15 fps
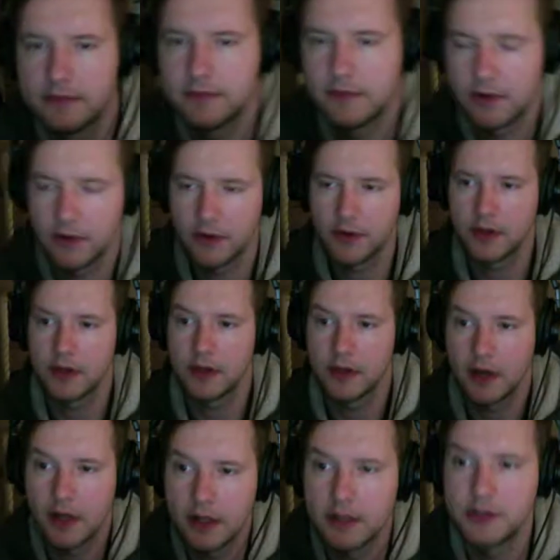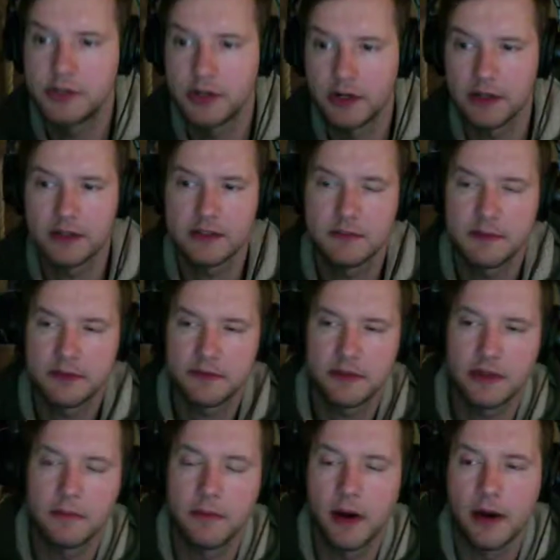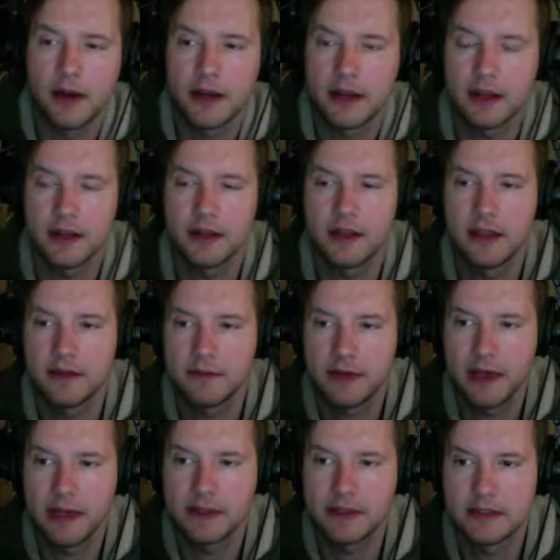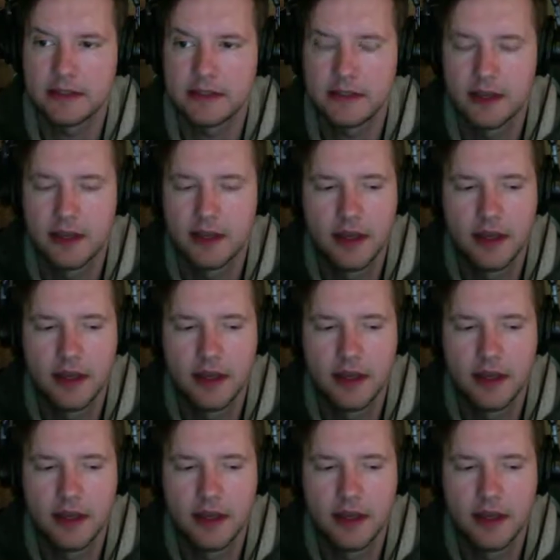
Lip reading: or you can call it journalism. It's really marketing in a lot of cases.